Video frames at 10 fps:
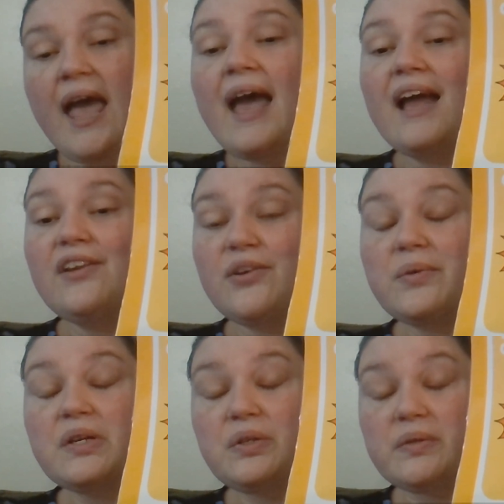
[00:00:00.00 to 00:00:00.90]
and you
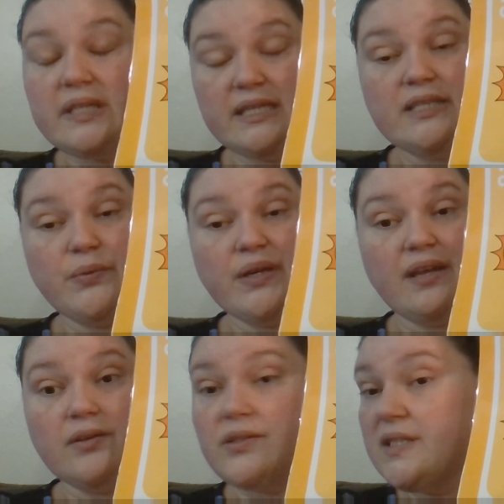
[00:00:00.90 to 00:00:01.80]
can use these three
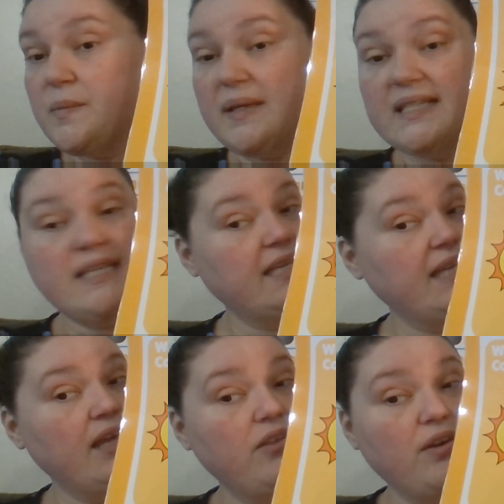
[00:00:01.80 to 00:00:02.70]
colors to mix any
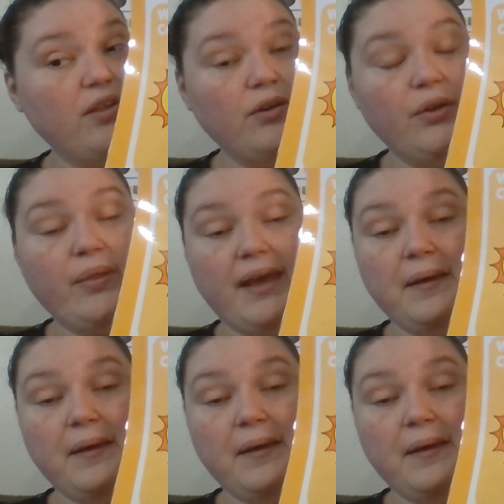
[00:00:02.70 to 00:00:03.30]
other color you like.